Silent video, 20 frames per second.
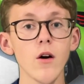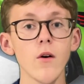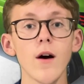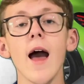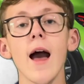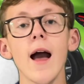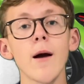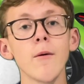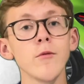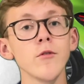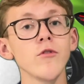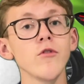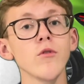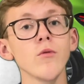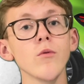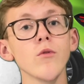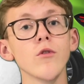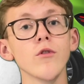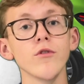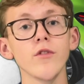and we do
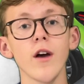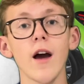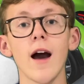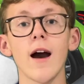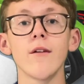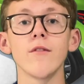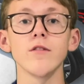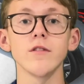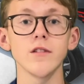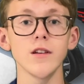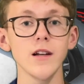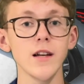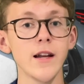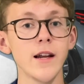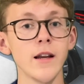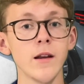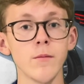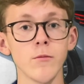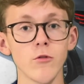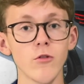also have selenium
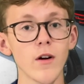grey